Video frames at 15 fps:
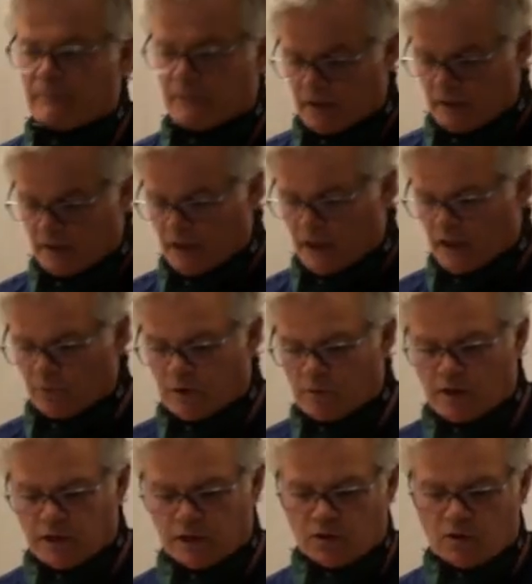and we want to
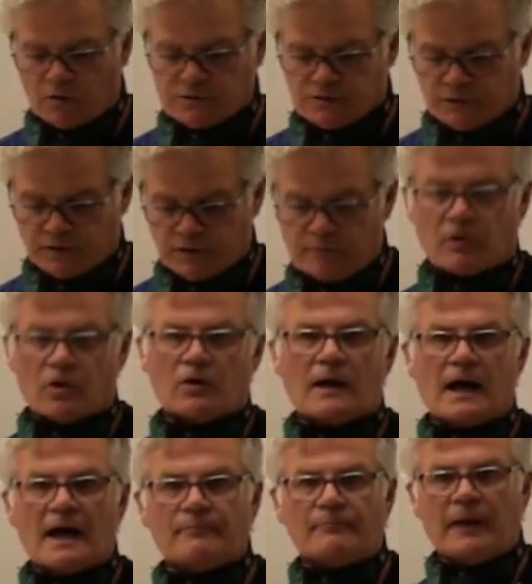go to the Merlon
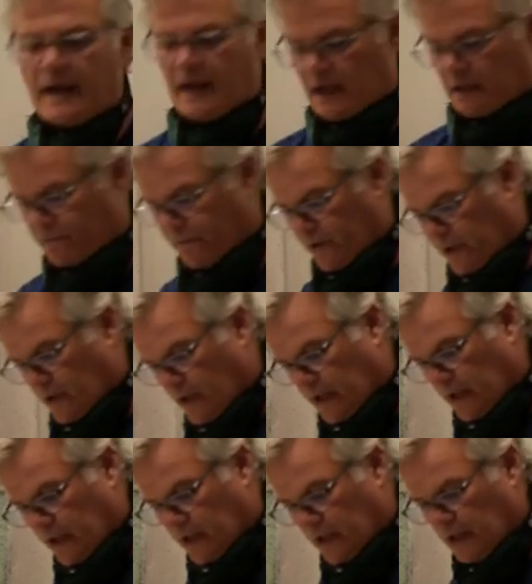pad for cutting in.